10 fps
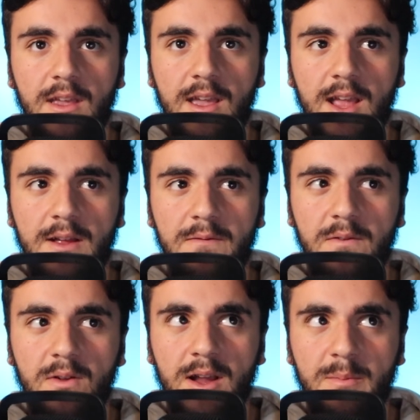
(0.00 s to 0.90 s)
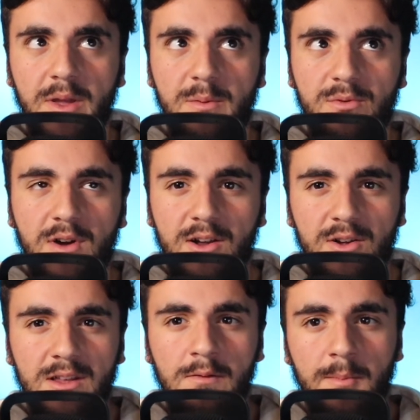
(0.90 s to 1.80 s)
and I feel like people aren't
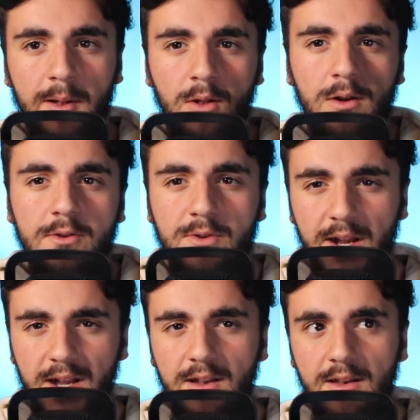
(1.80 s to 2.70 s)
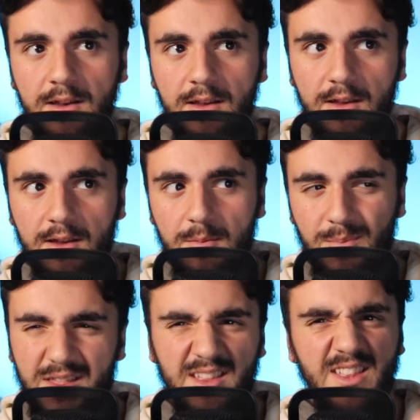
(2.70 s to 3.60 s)
going to give them a lot of credit,
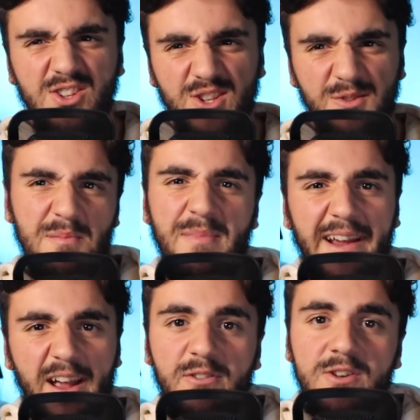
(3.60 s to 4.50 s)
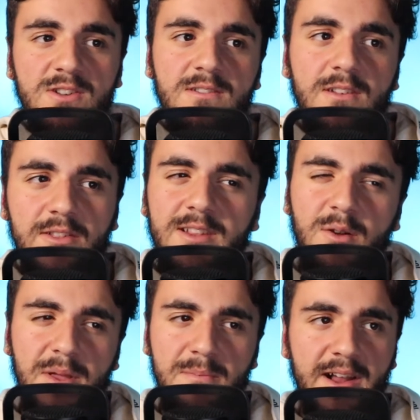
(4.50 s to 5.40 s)
but I think they're just going to be bang average. I think
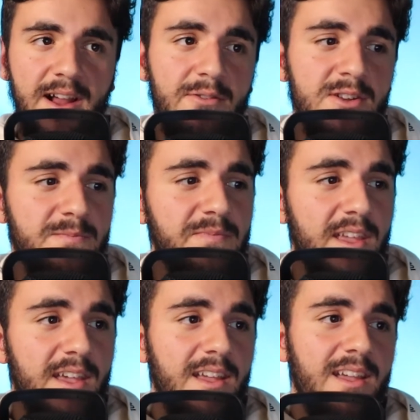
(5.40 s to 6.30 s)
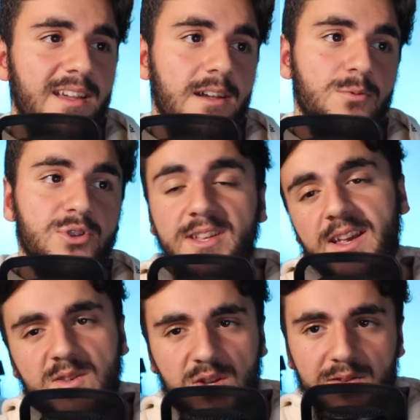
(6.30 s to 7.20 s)
they'll be bang average. Which
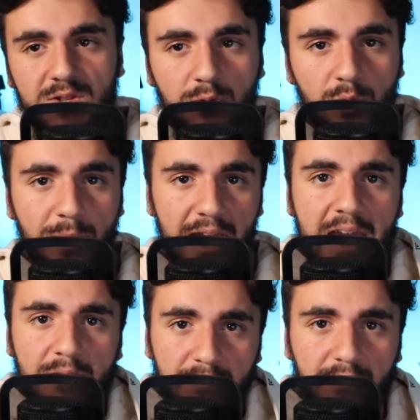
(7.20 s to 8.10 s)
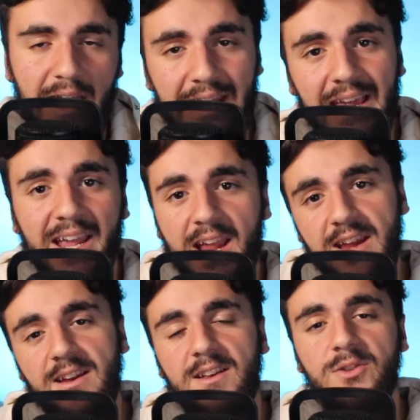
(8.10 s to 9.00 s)
takes us over to Group F,
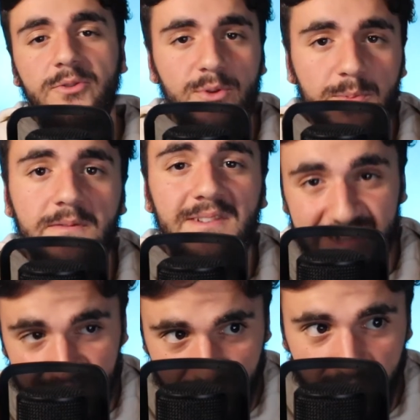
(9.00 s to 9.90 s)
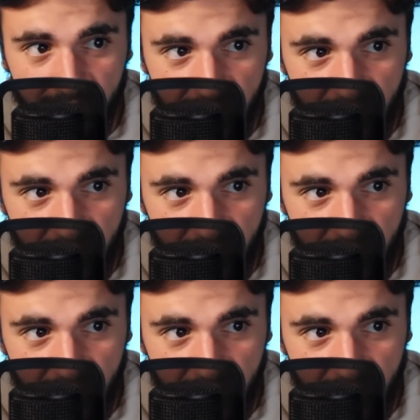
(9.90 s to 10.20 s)
aka the Group of Death,